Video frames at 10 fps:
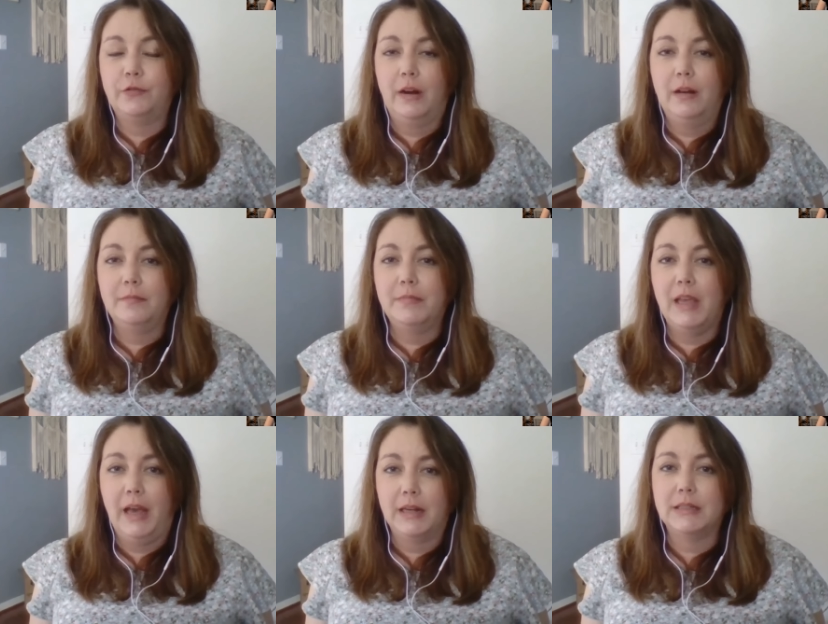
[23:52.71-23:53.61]
from
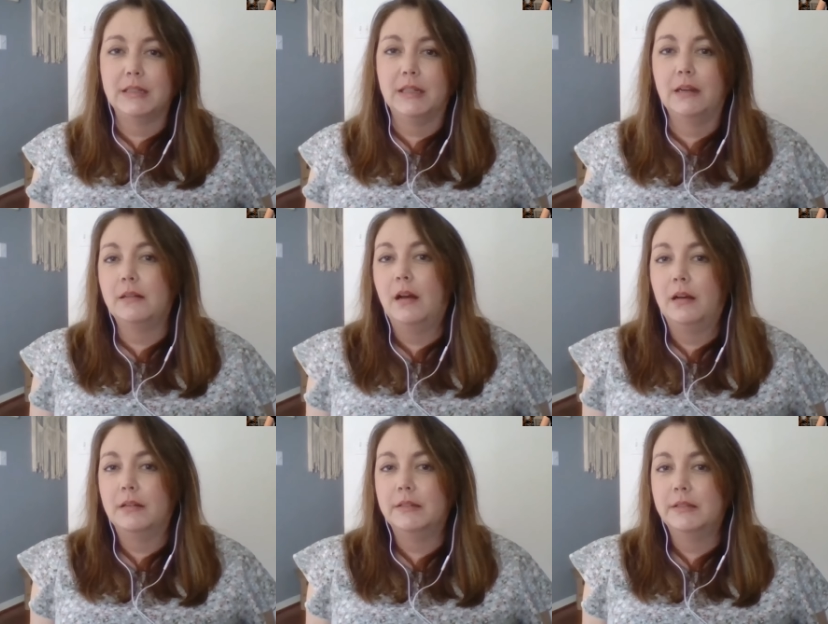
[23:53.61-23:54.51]
the accident
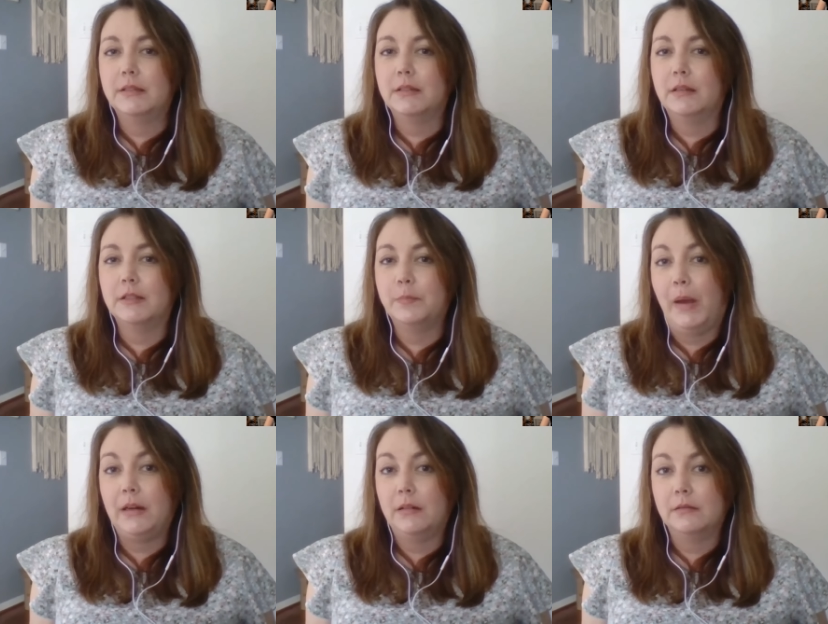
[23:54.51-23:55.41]
caused a
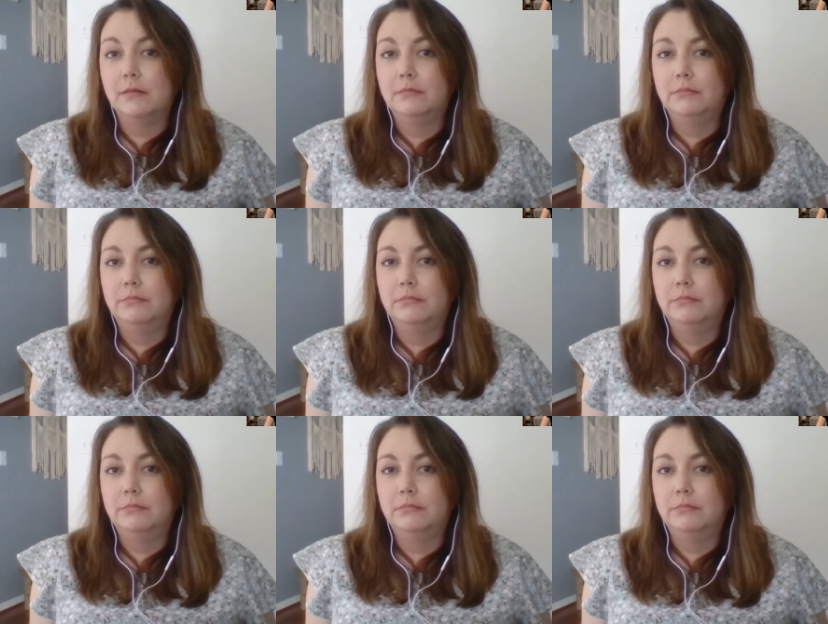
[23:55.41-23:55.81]
spinal